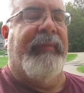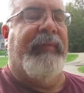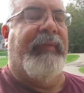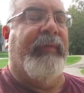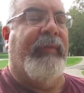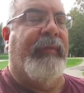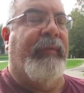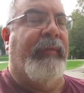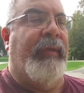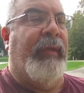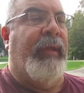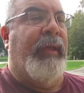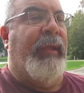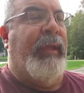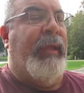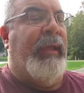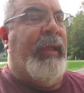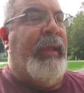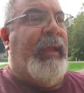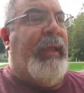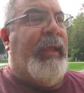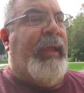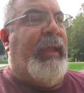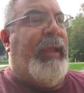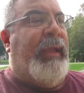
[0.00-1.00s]
So
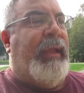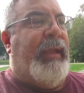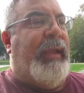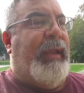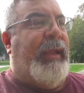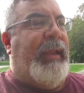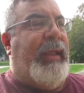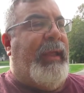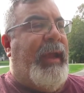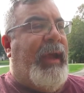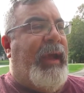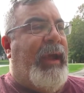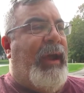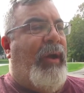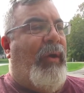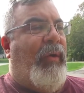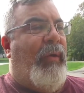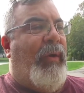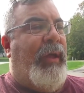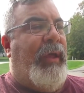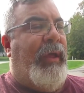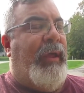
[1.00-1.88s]
anyhow,